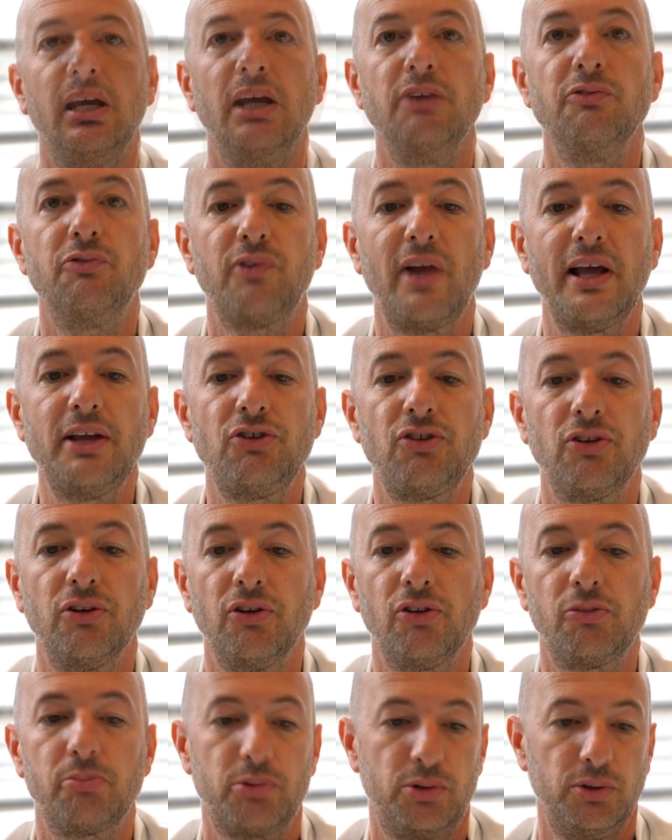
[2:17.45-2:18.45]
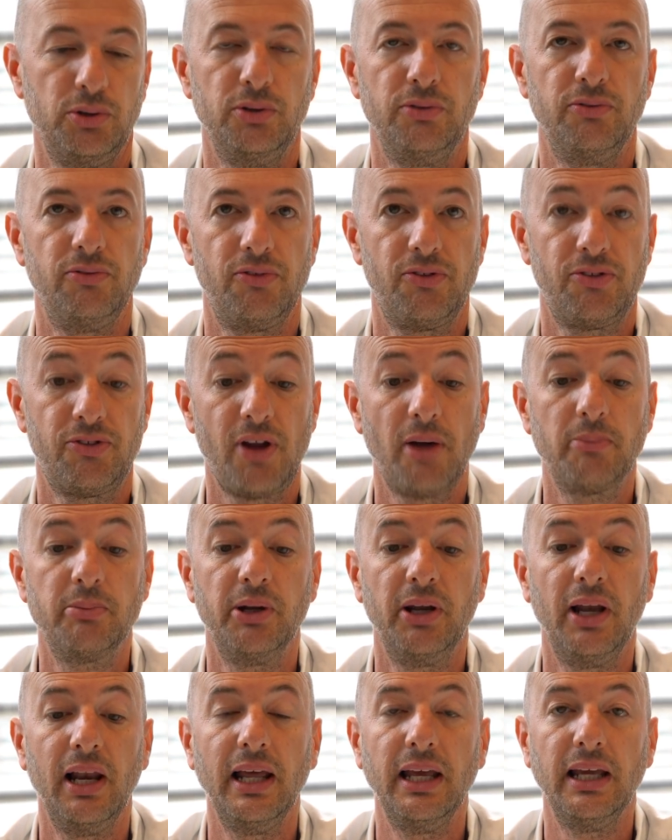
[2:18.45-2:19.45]
Inflation has proved
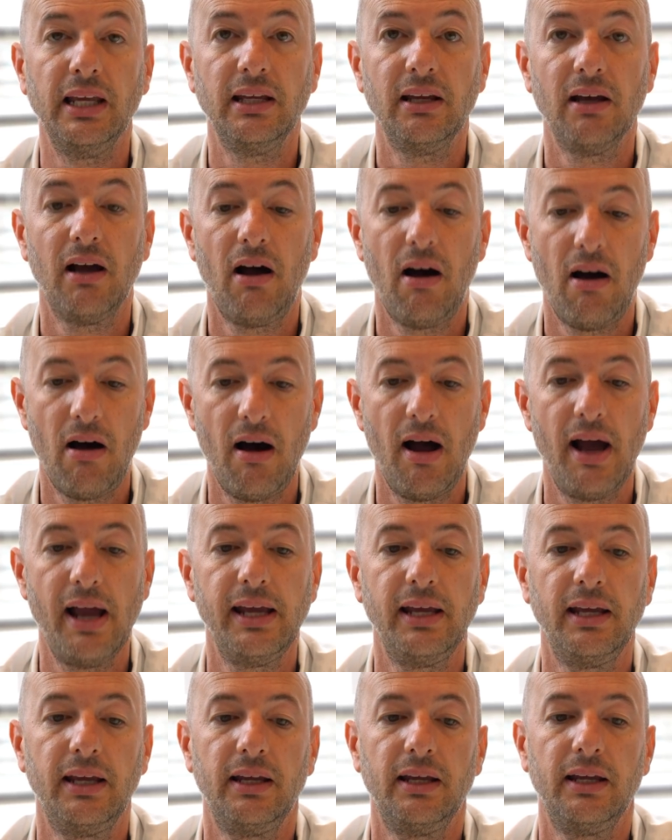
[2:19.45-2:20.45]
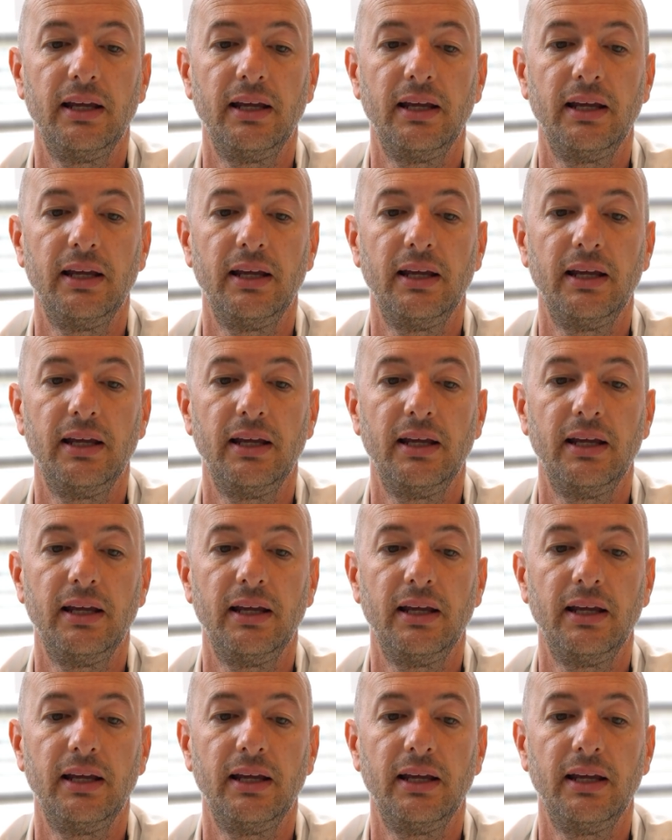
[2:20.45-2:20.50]
stubbornly high,